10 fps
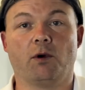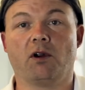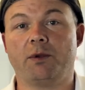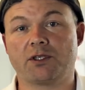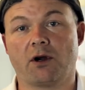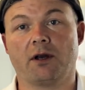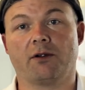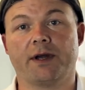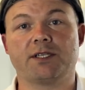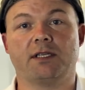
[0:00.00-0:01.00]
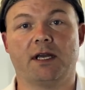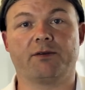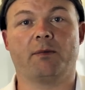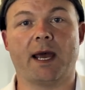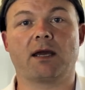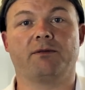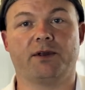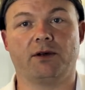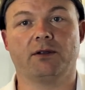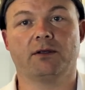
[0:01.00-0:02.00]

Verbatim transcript: we're going to be starting the race today from the back of the field.